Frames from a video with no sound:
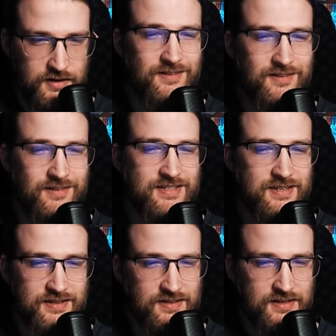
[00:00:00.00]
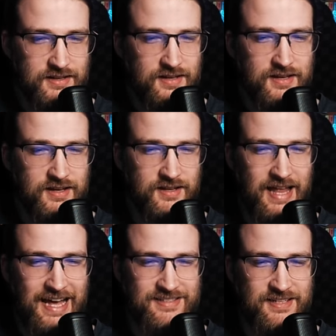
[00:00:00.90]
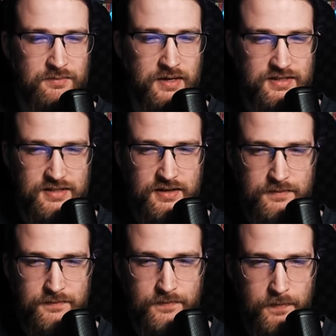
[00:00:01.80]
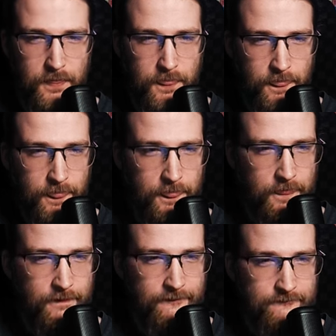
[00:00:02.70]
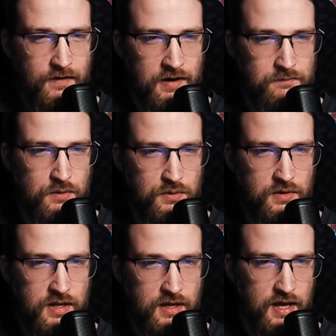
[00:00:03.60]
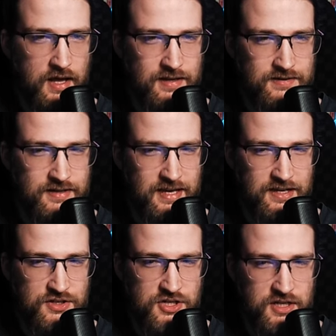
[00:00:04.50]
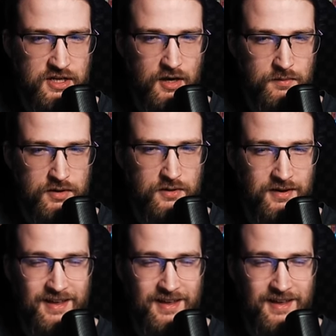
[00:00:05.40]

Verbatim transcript: Classic. Classic mix up. All right, Moody and DNG coming. your.